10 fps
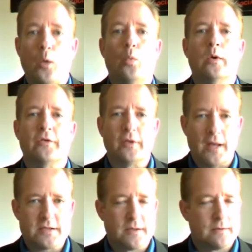What is a
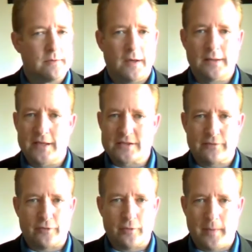lesson? A
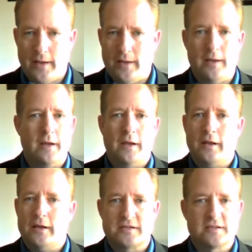lesson for me
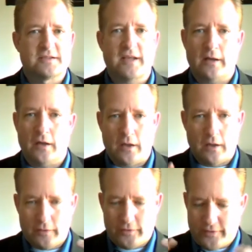is a set
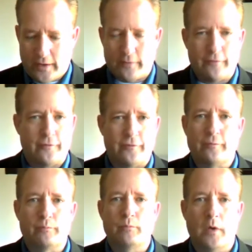
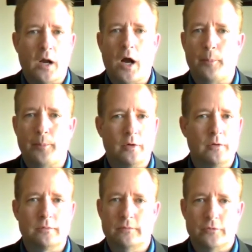of a
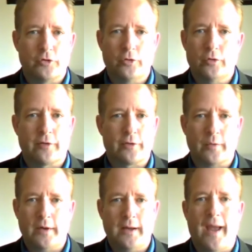couple, 2 to
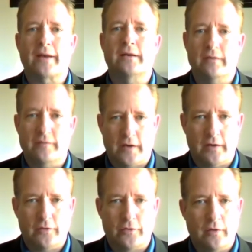3
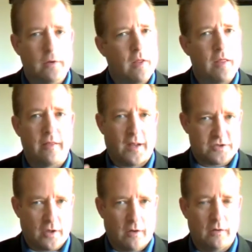activities.
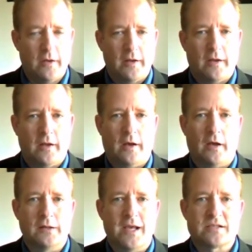That's all.
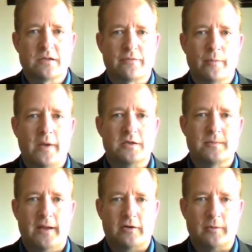A lesson for me is
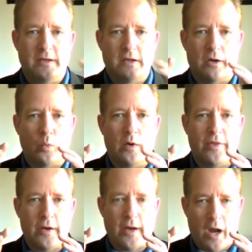meant to be done
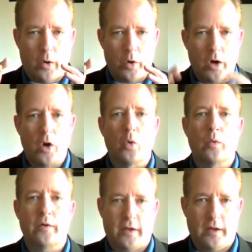within an hour
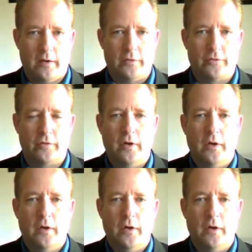with kids.